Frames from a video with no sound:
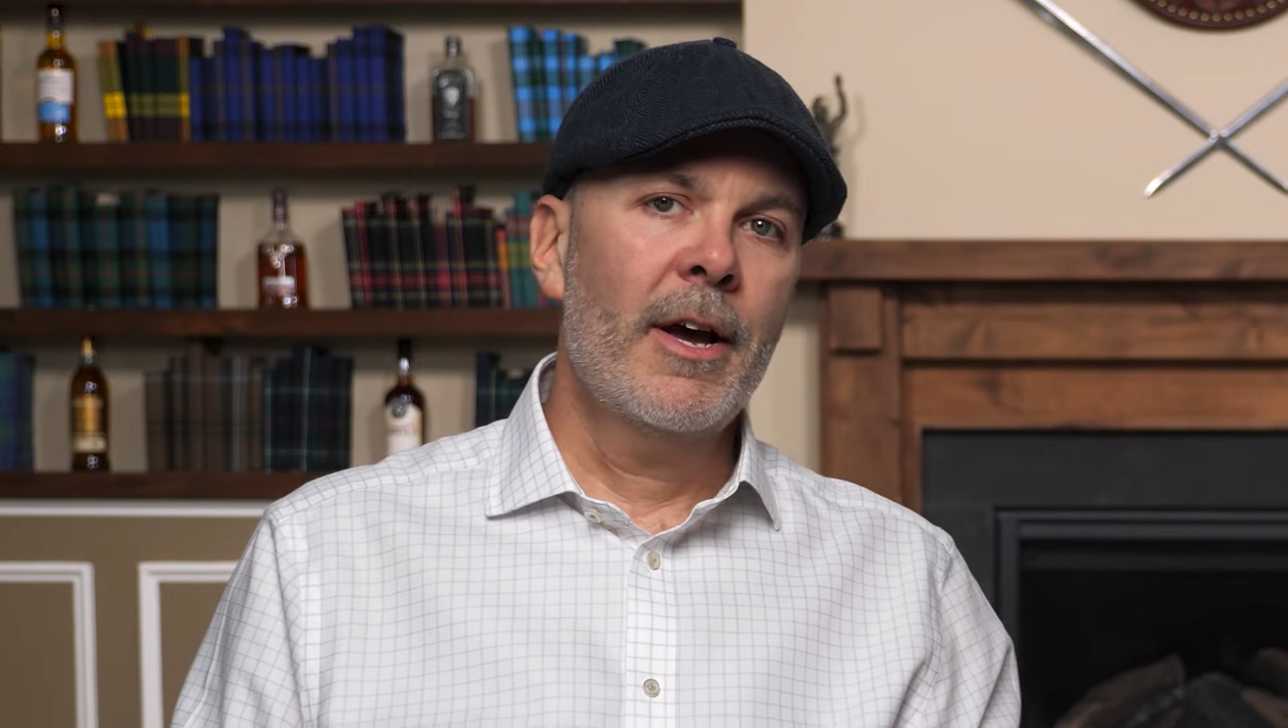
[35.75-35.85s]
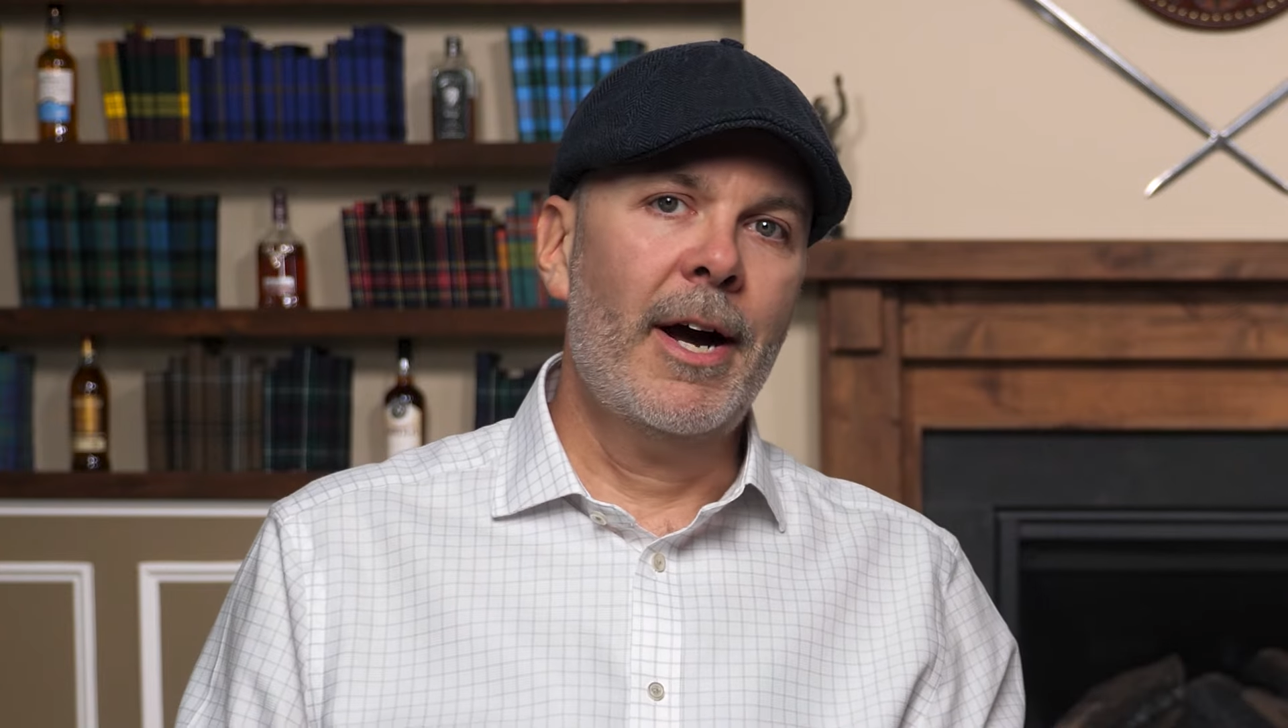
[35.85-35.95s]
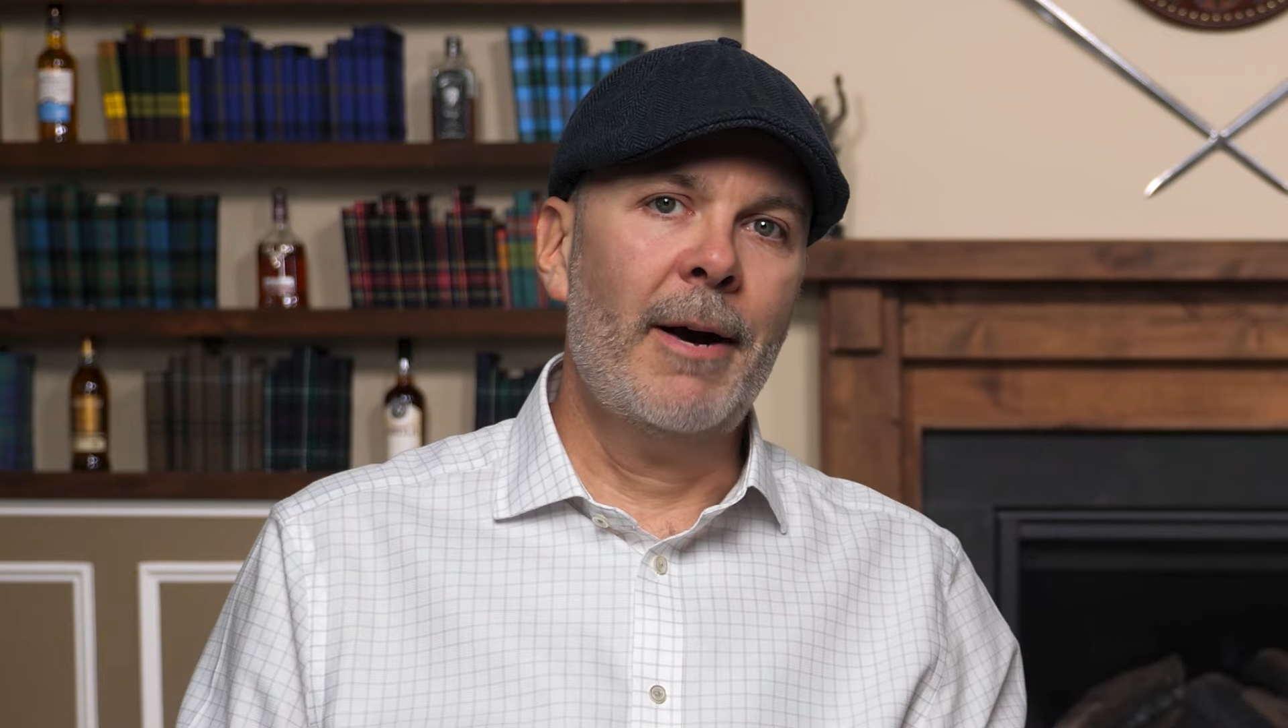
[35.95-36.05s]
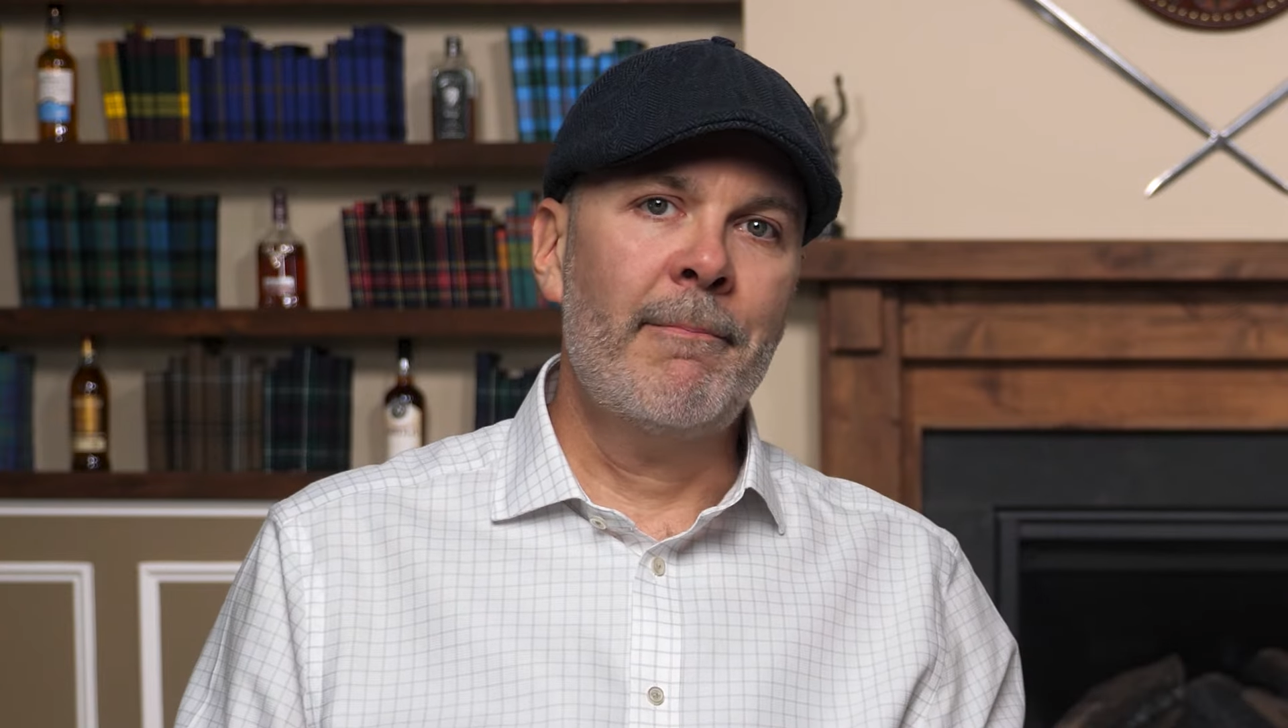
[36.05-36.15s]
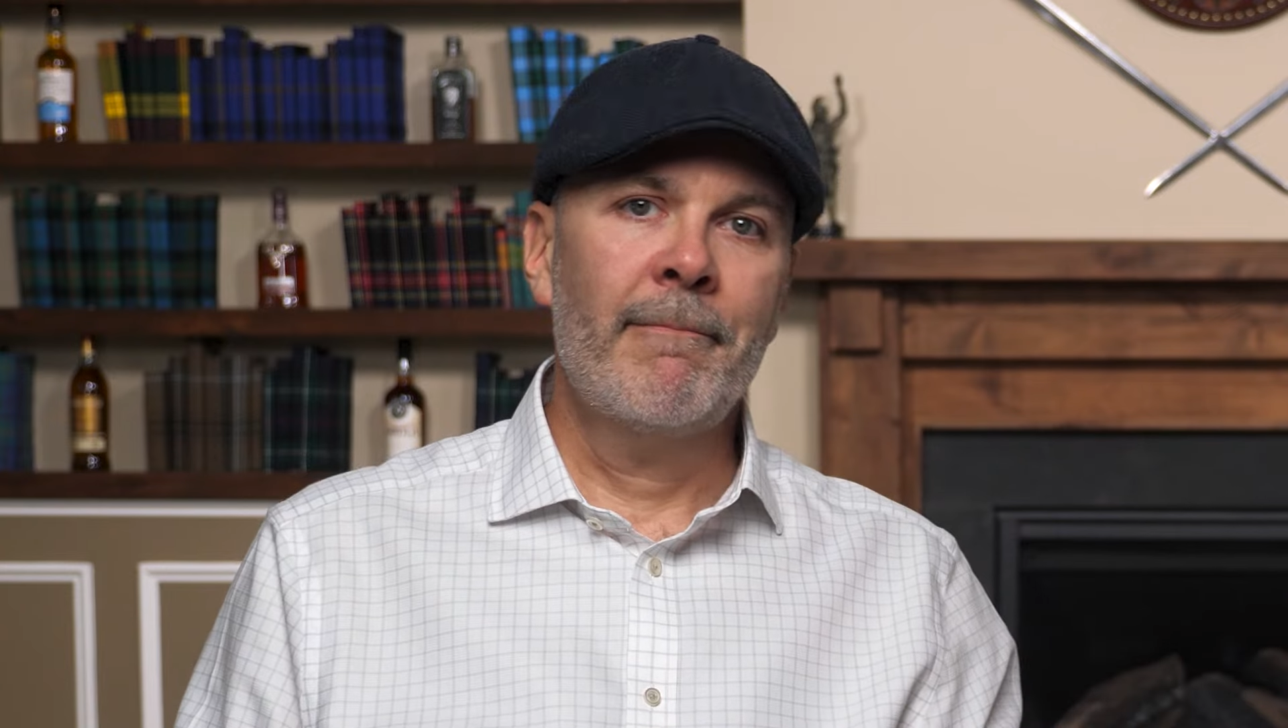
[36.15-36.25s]

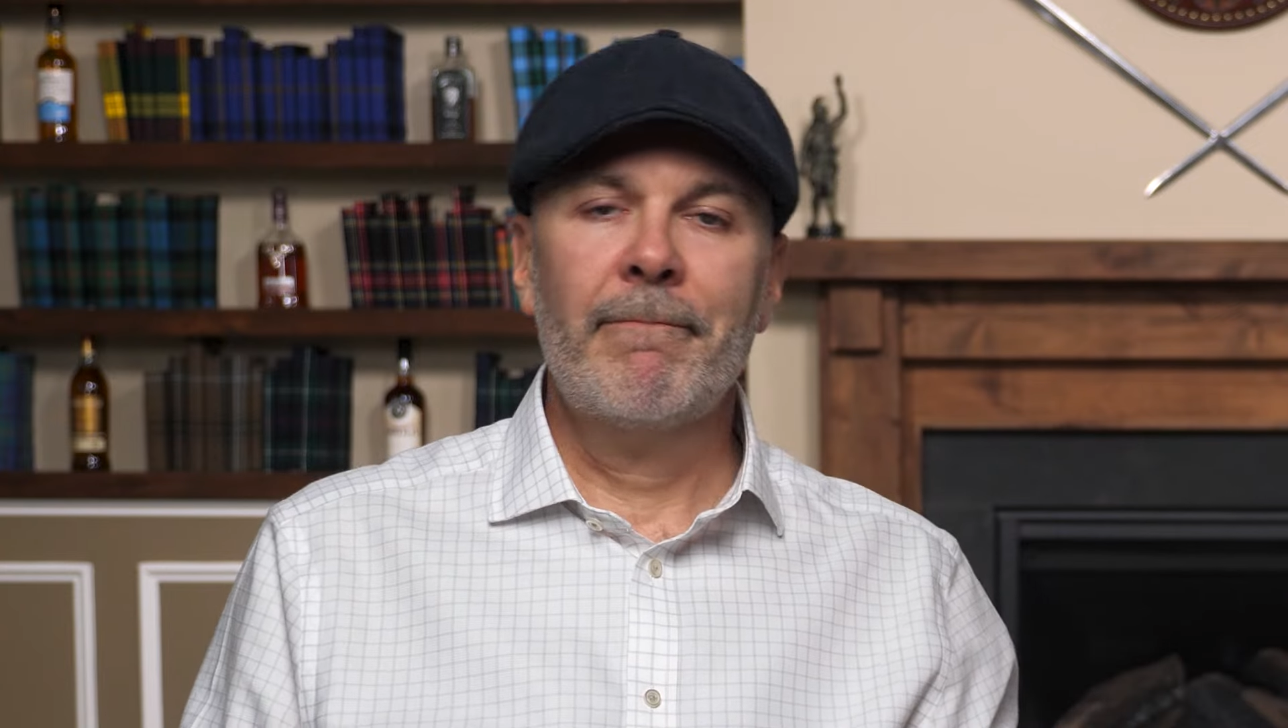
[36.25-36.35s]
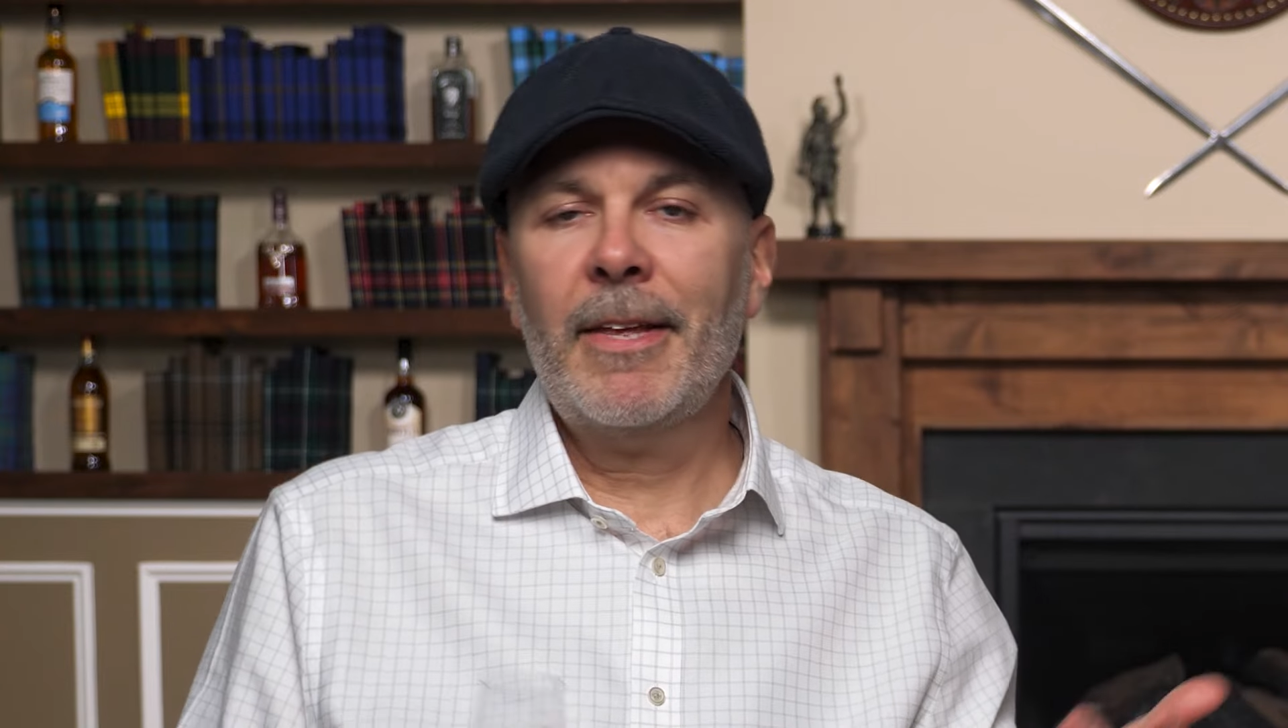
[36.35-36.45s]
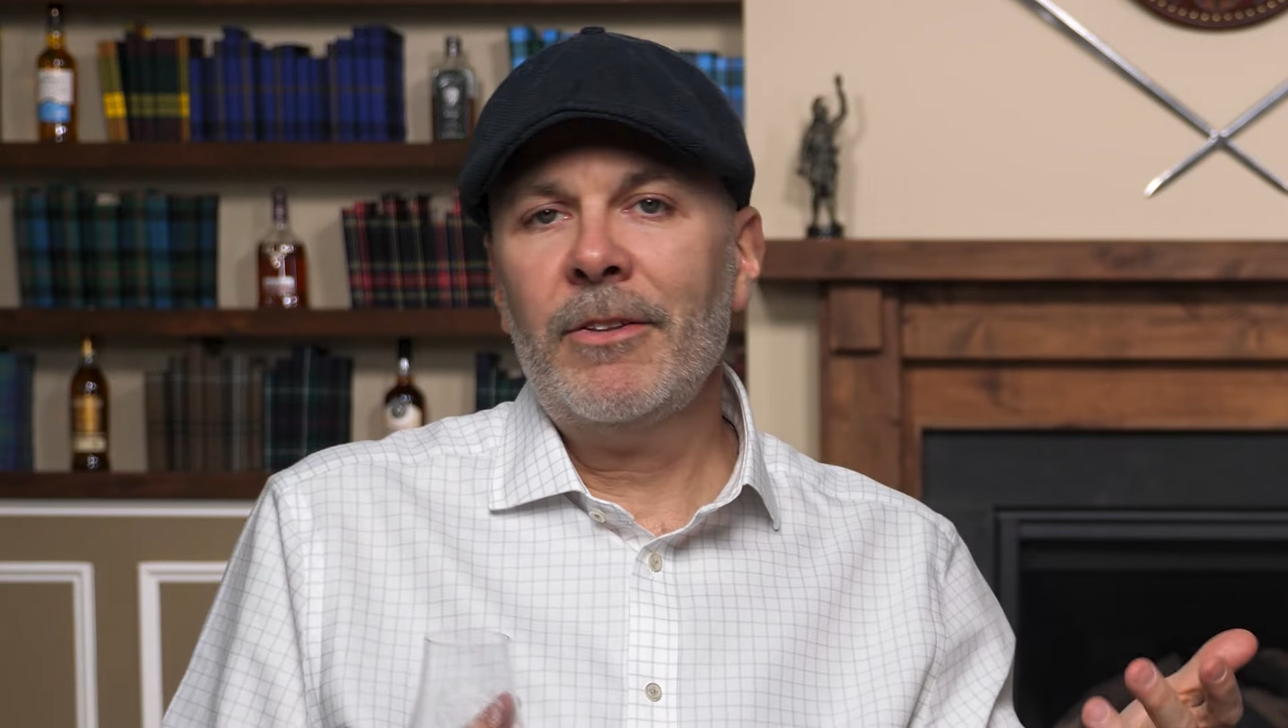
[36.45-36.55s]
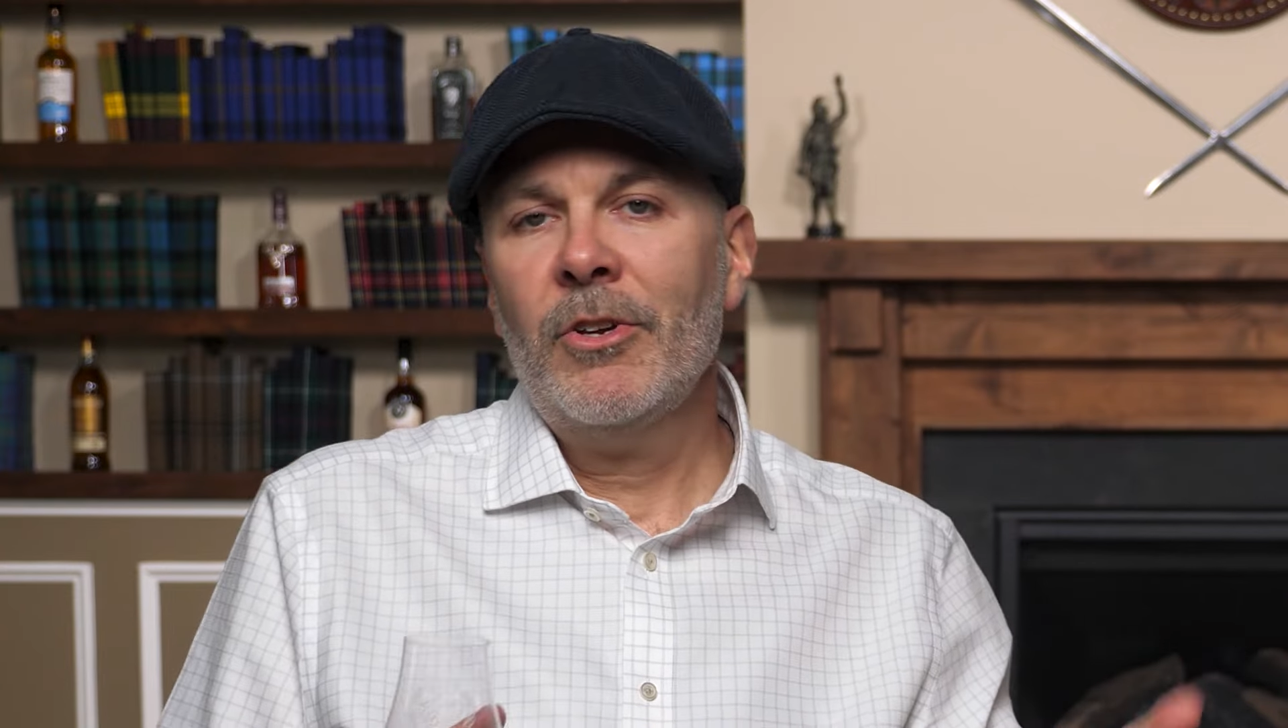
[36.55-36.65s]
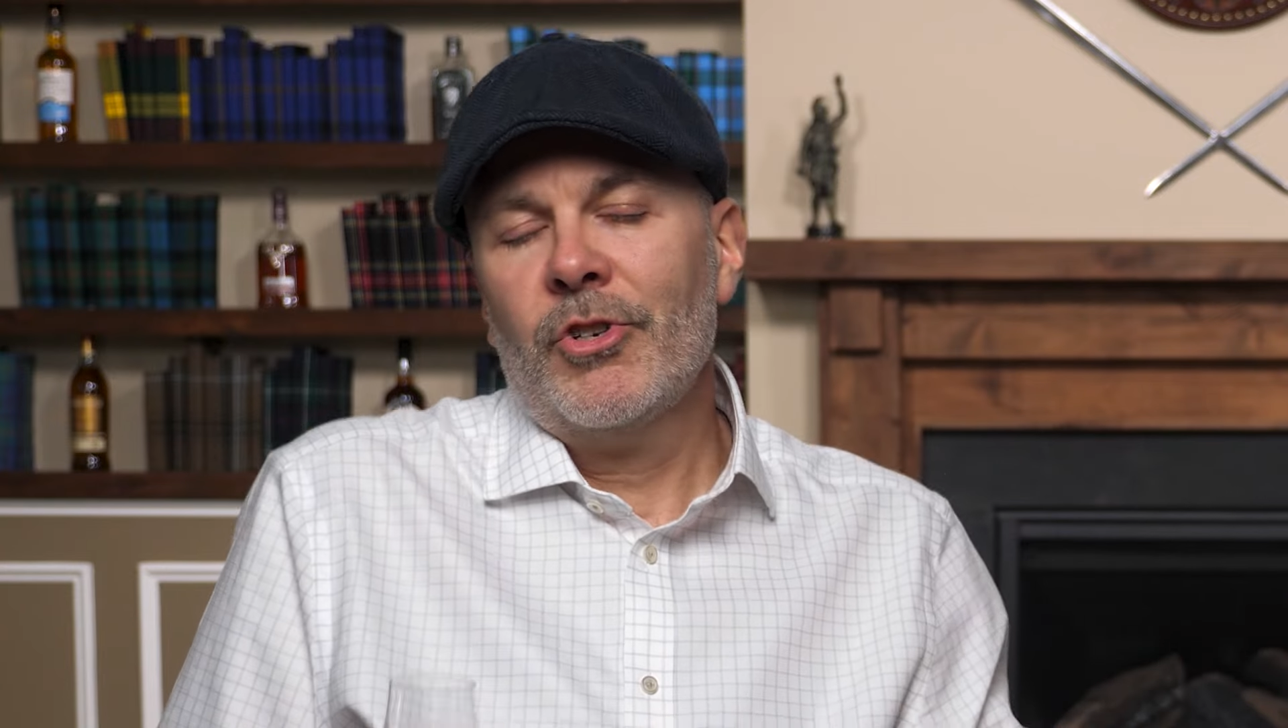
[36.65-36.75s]
um, then